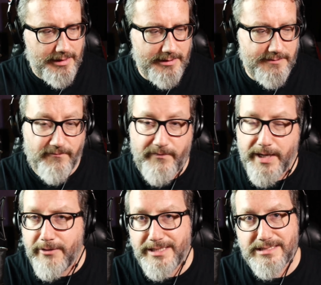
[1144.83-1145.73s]
It's
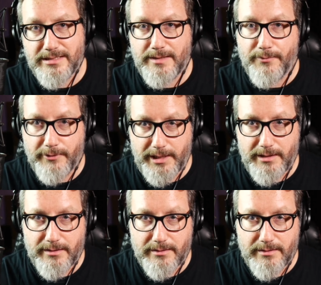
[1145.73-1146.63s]
very
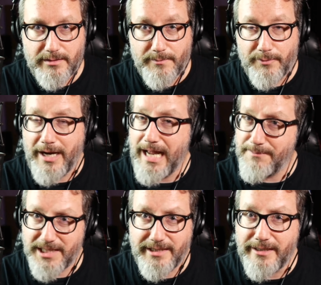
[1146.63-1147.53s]
slippery.
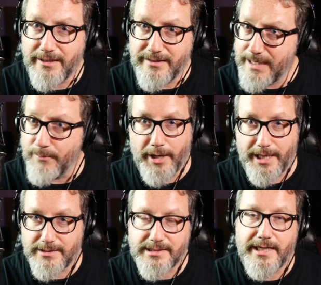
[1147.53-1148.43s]
Perhaps I need a
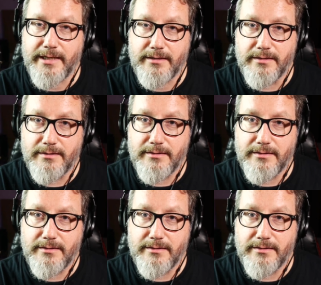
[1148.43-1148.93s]
Dbrand skin.